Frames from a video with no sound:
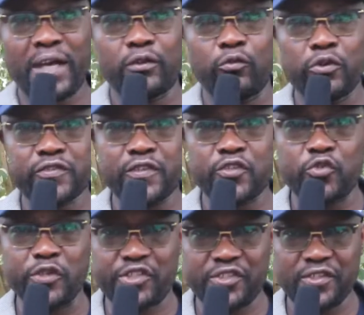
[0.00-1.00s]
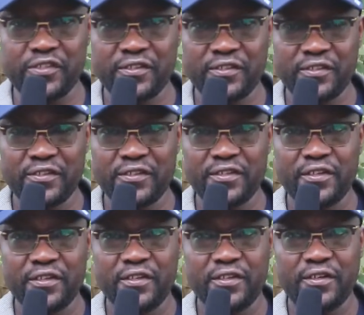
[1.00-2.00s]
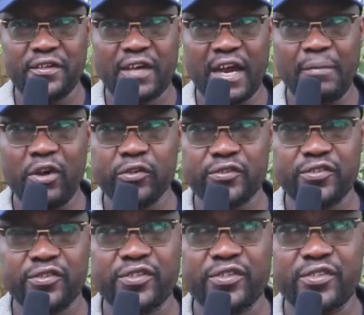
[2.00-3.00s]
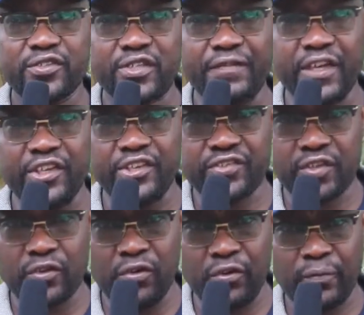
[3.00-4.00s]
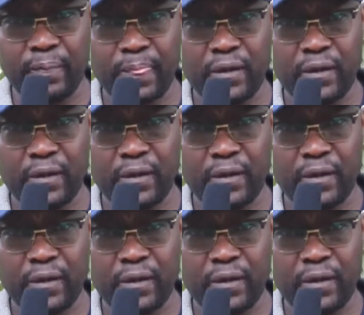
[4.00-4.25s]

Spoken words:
That was the situation about 7 years ago